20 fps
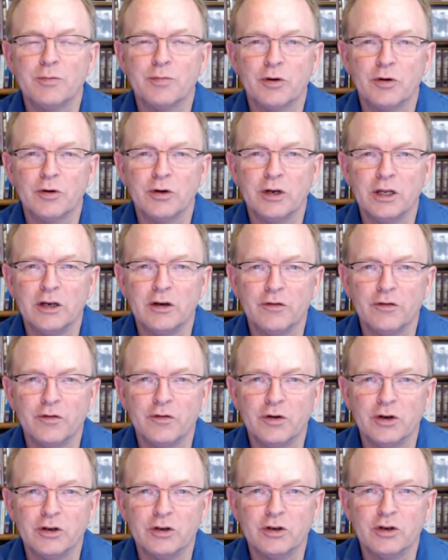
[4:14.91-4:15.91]
pronated
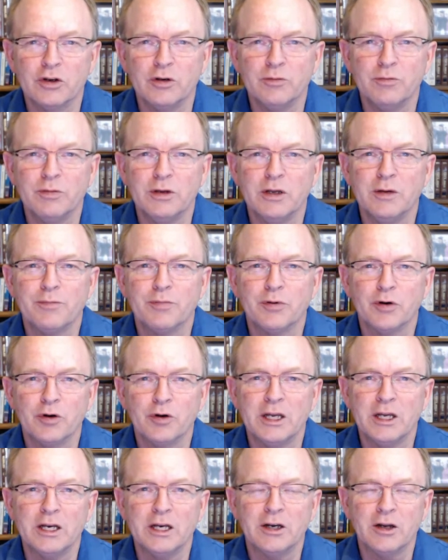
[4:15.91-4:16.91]
foot could be
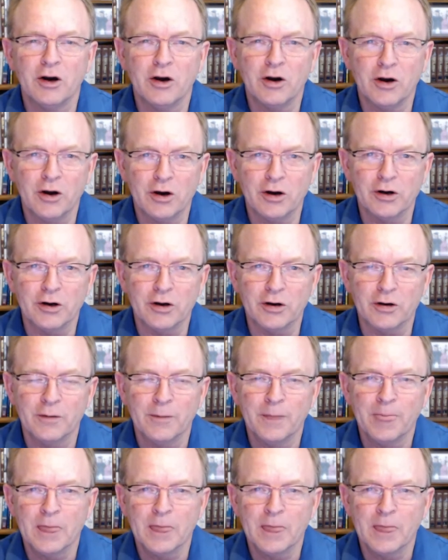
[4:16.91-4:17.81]
pronated harder.